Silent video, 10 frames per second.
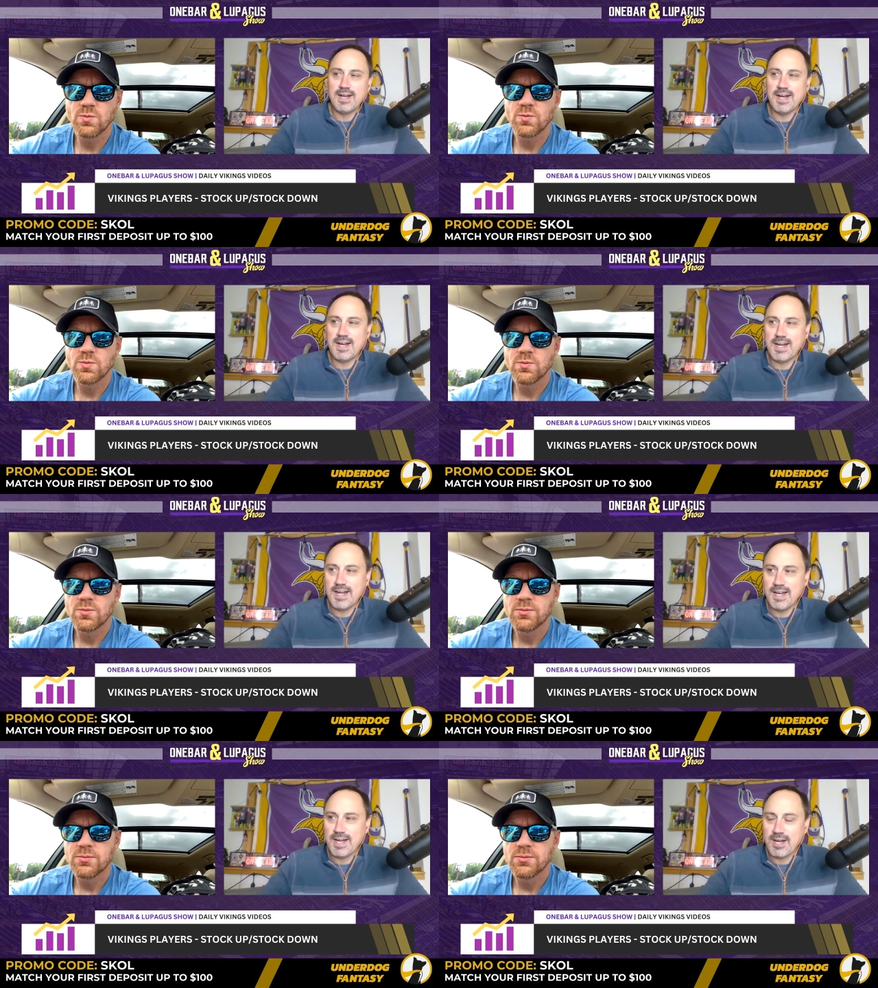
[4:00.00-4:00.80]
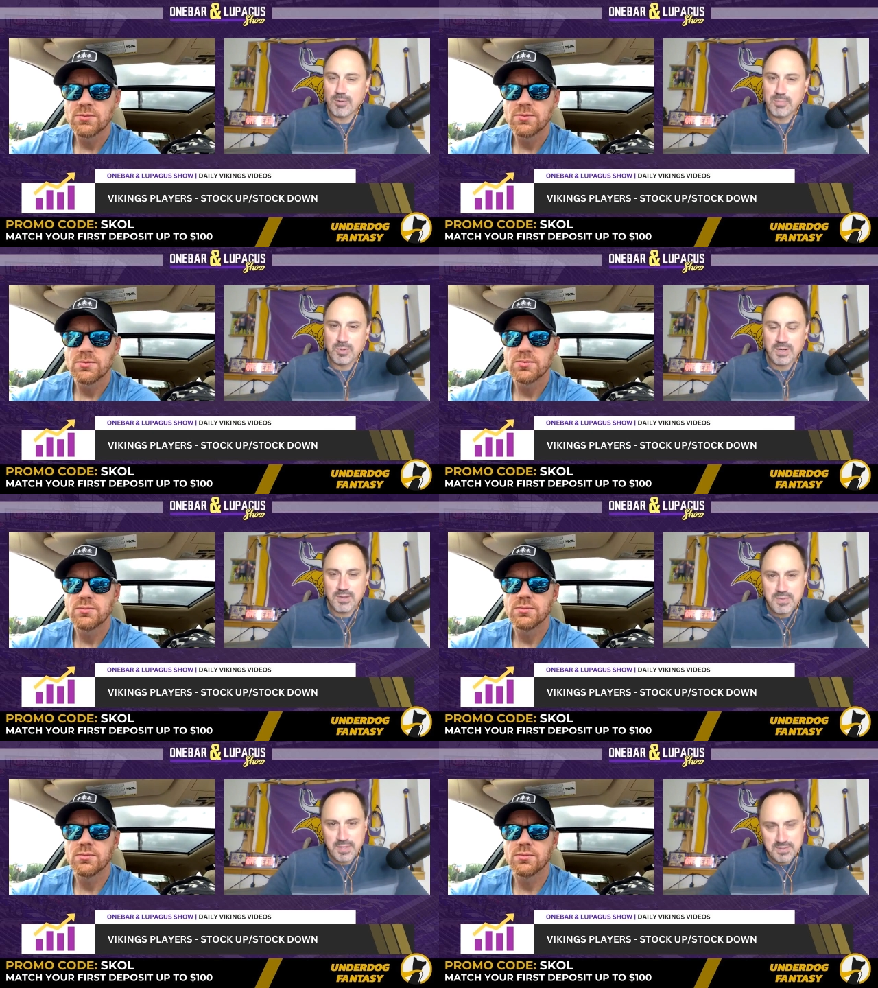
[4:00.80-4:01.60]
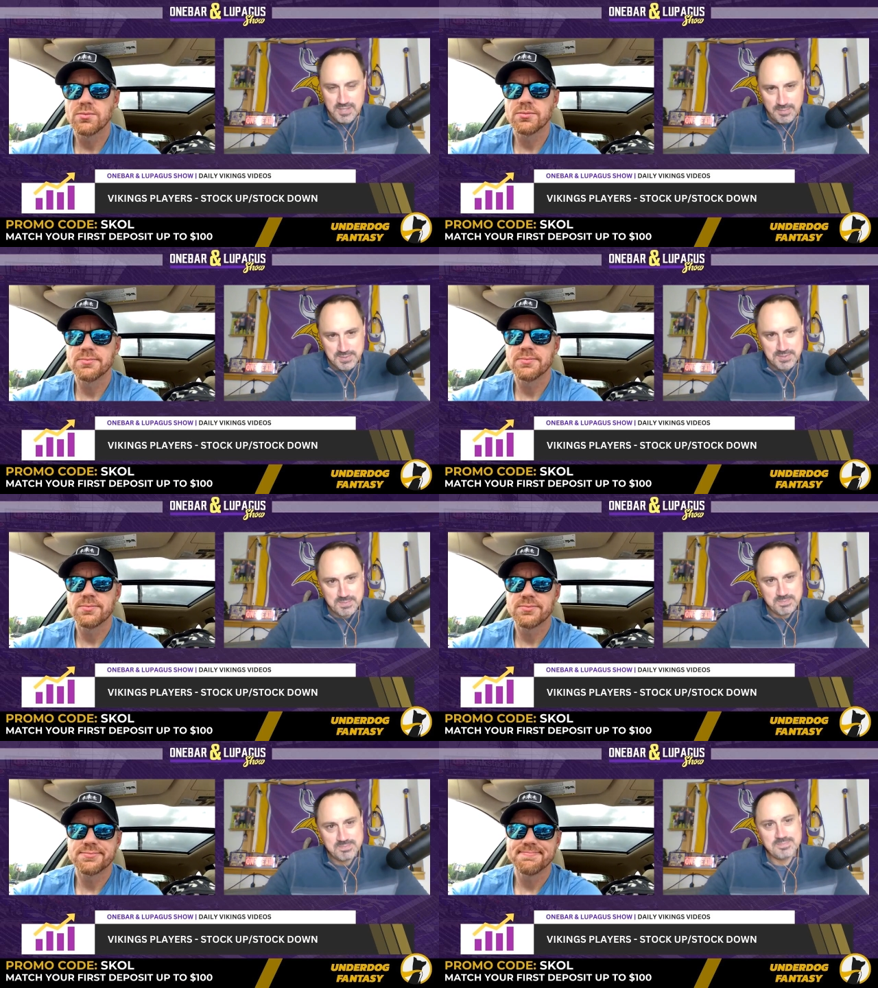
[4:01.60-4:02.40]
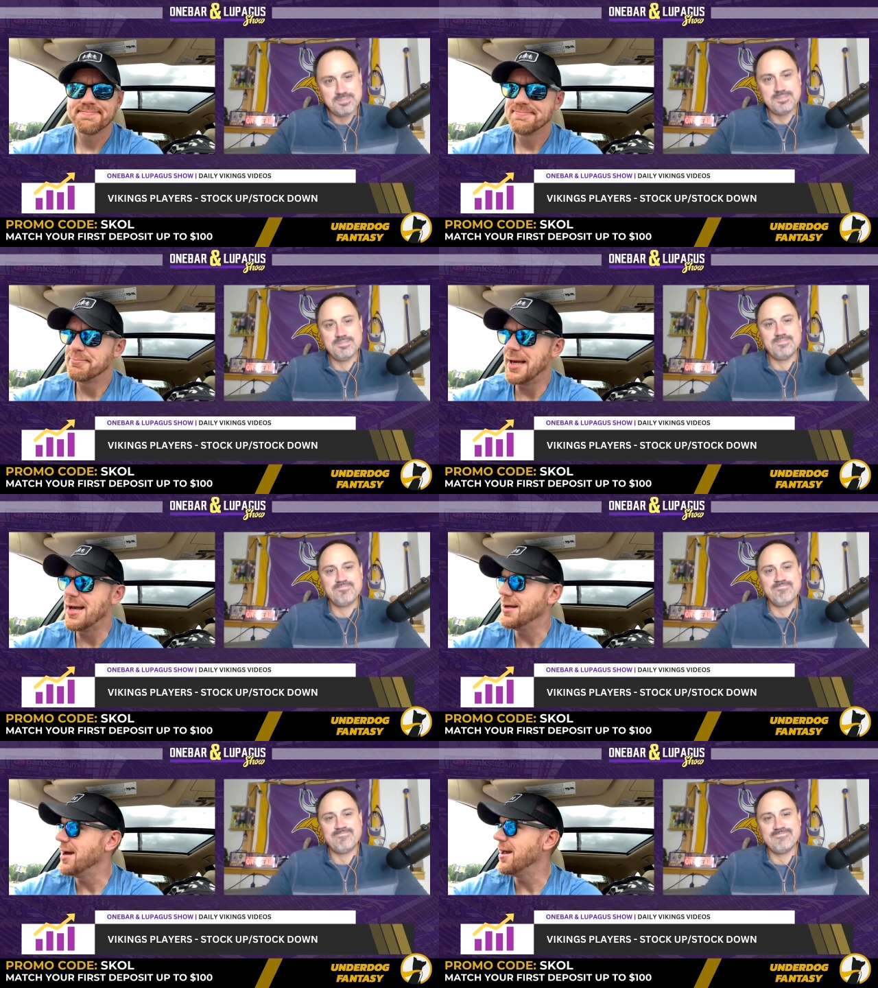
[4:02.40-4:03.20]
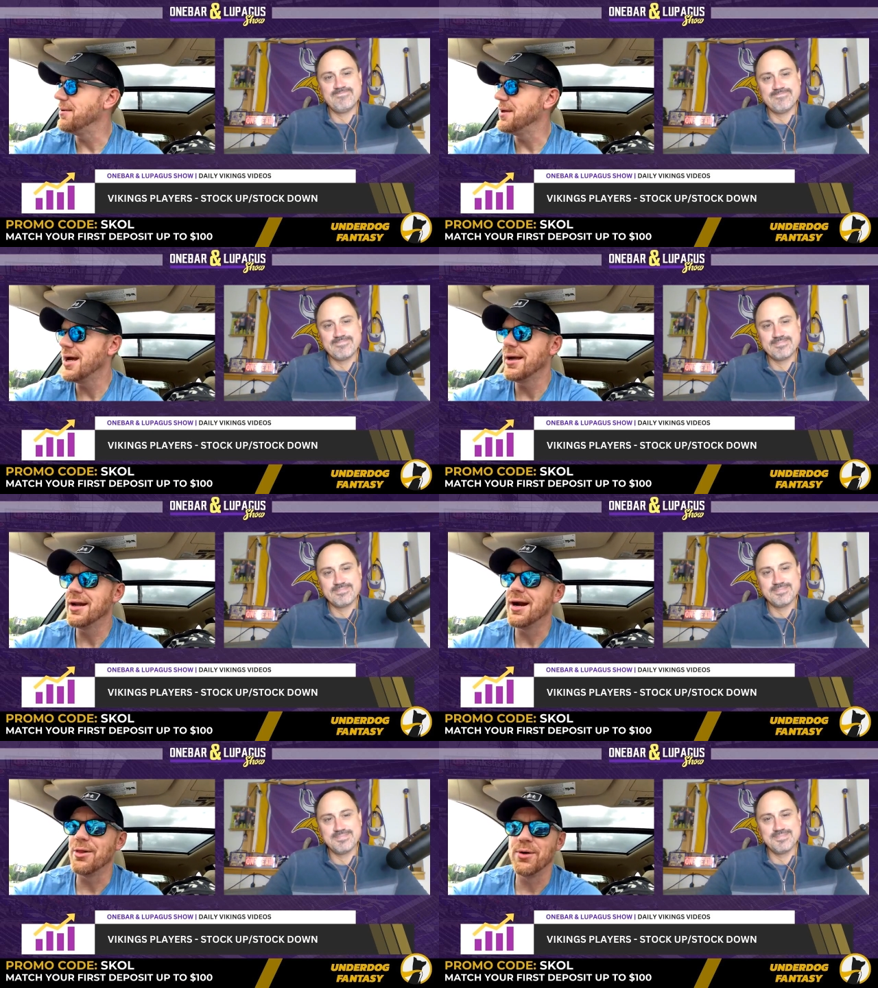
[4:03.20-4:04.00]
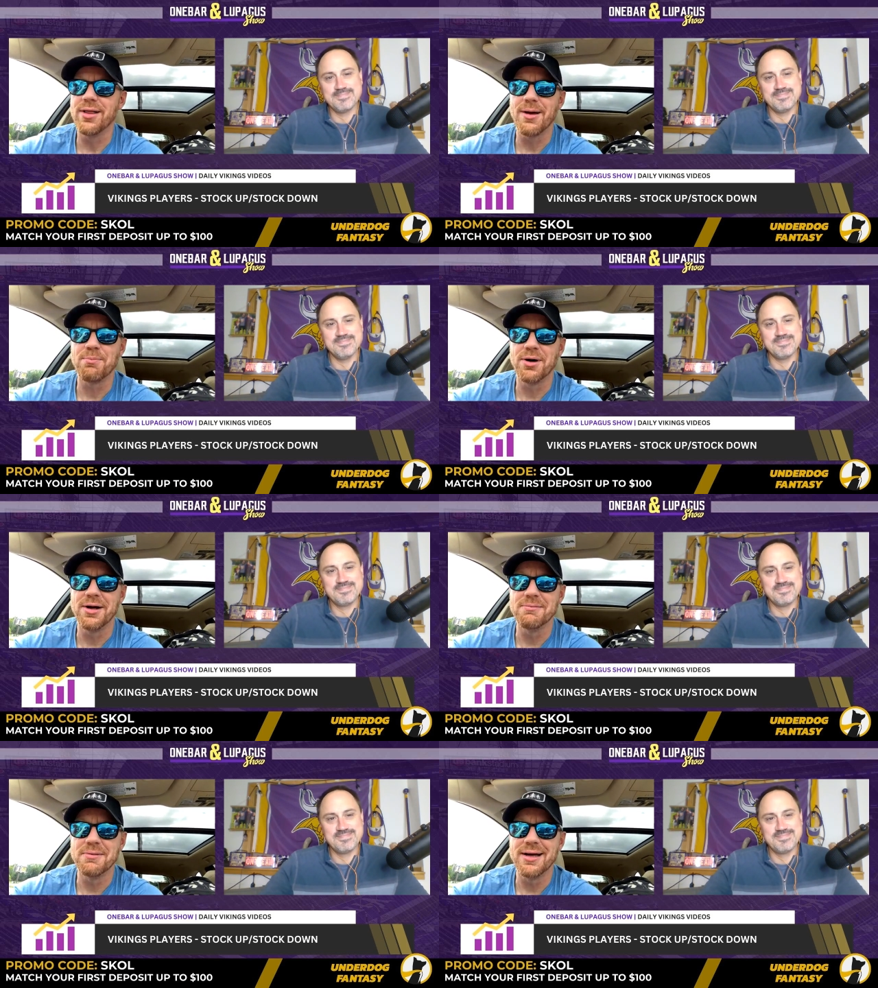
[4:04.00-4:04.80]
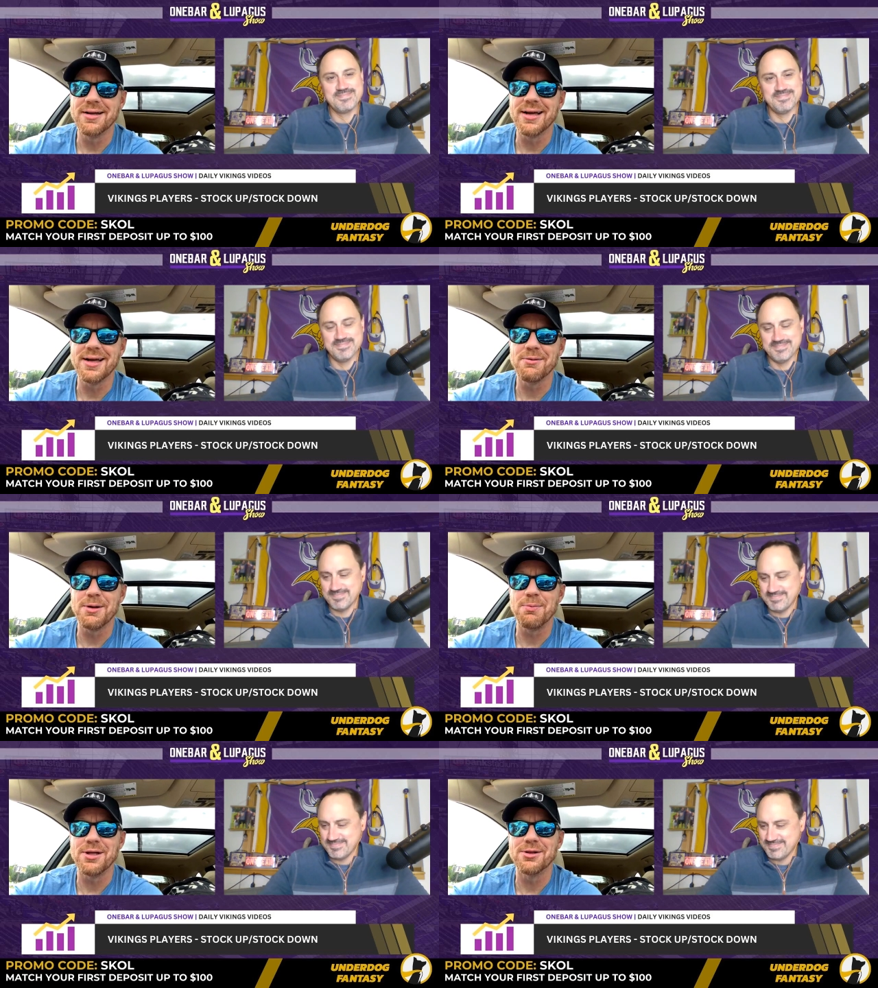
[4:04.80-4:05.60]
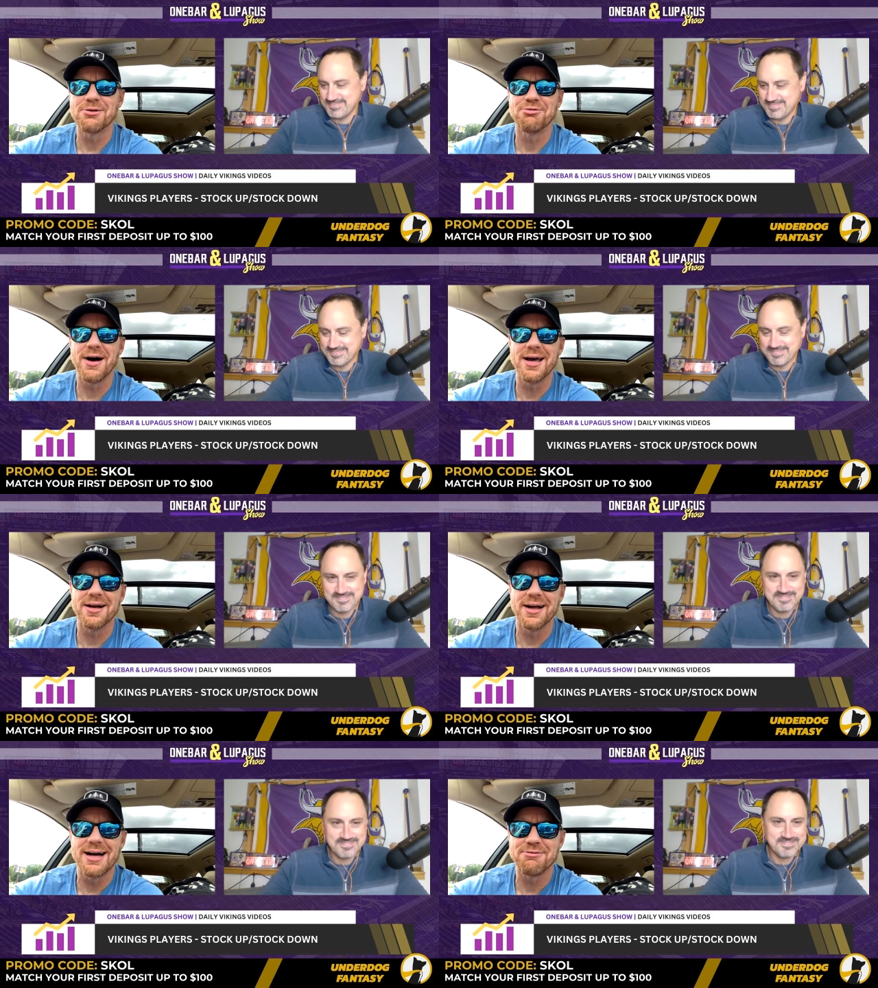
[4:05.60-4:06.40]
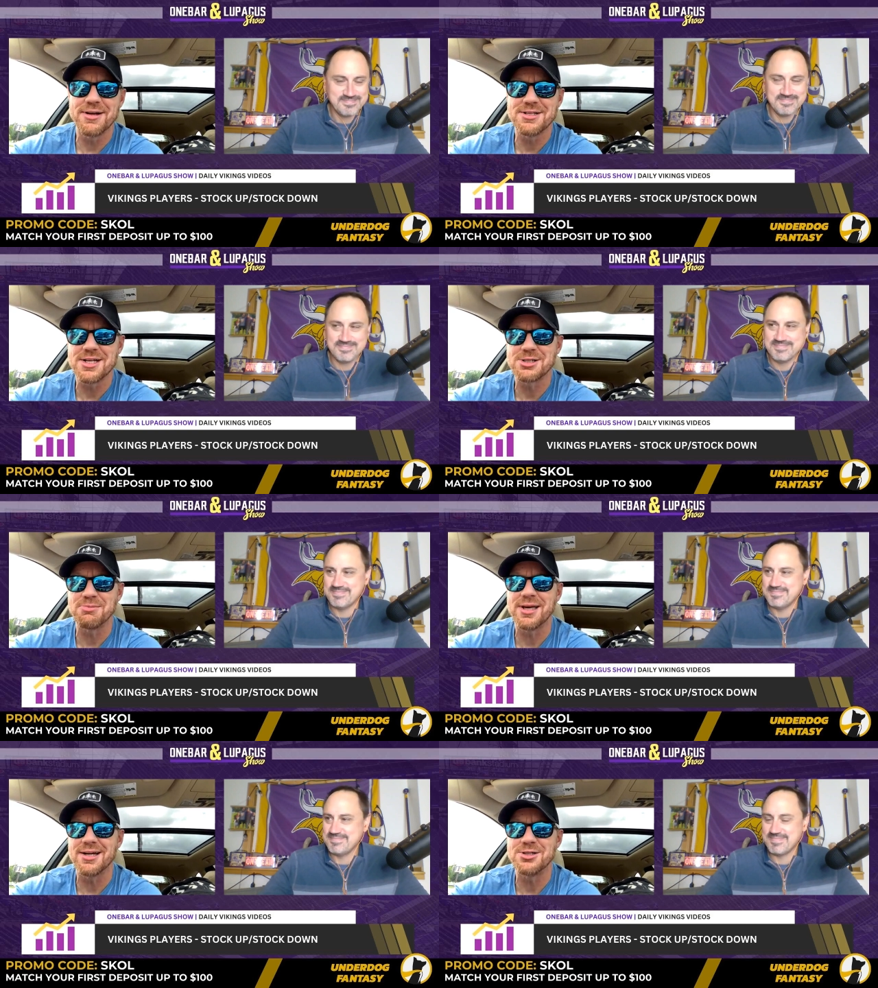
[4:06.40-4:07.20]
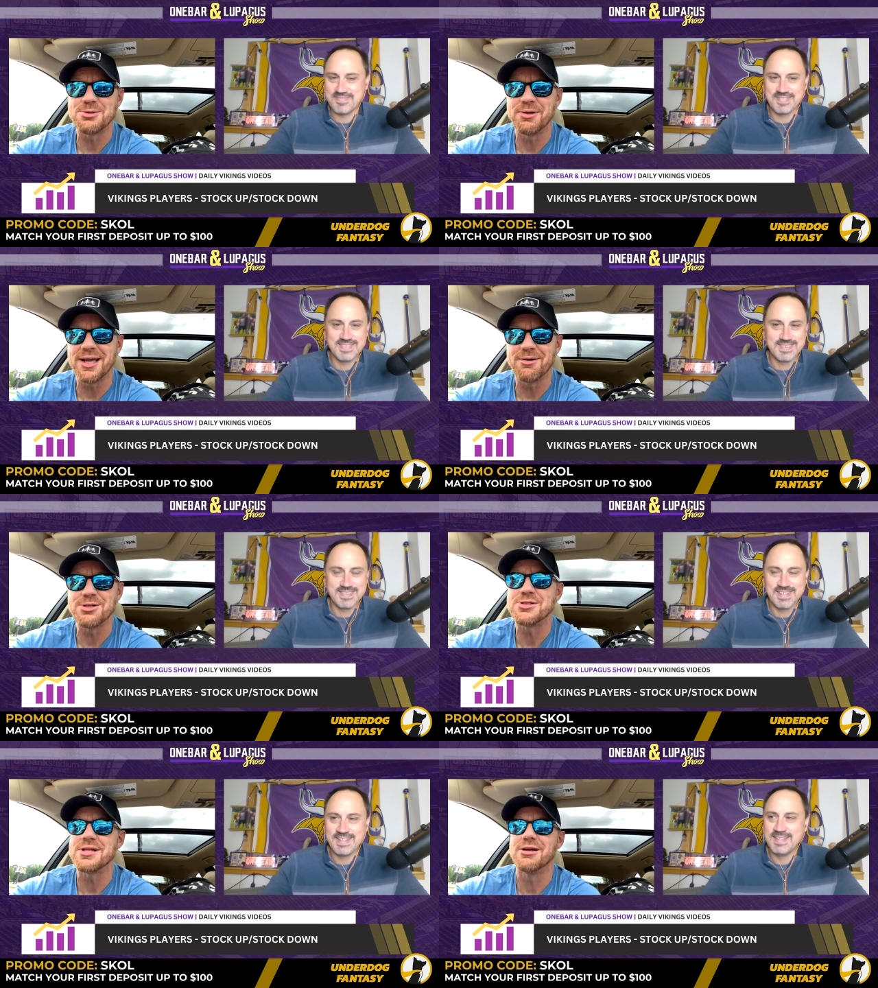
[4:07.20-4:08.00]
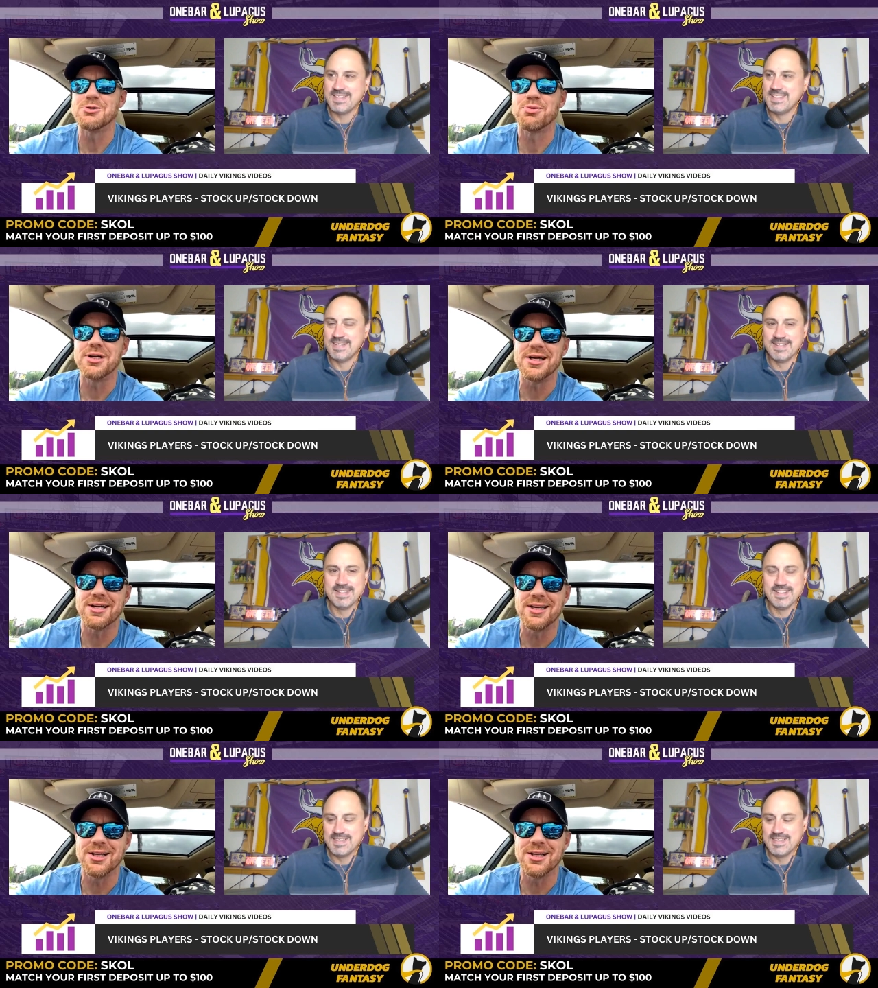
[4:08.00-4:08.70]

Speaker 1: uh, our boy Thayer Thomas
Speaker 2: man, you gotta you gotta get out of the way of that punt, man. He, he, he, looked fine on offense, had some catches, but that was that was pretty iffy.